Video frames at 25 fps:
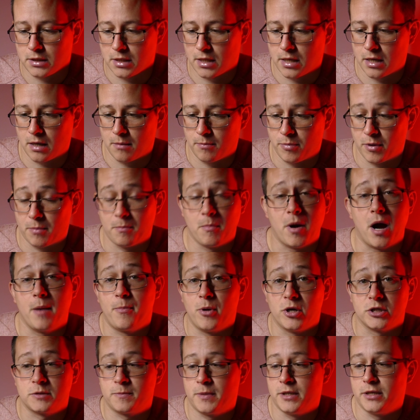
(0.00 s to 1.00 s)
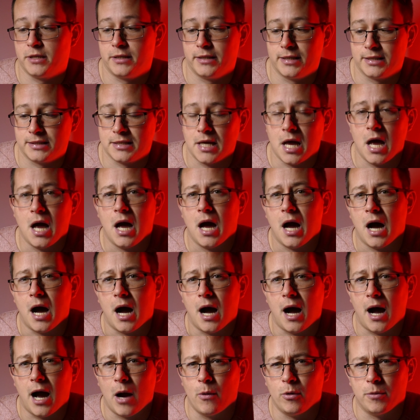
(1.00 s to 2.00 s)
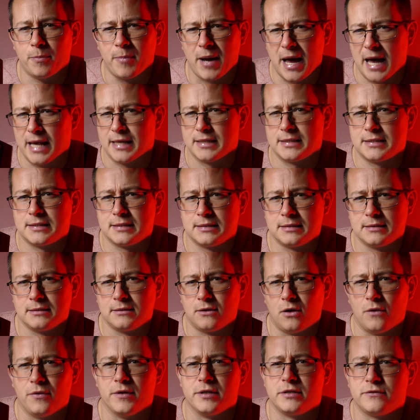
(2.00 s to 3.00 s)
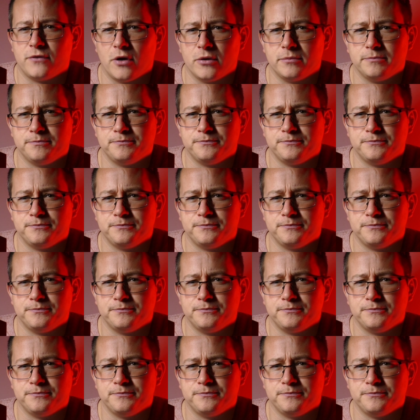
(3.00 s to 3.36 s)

But my personal opinion is I would pass on this phone.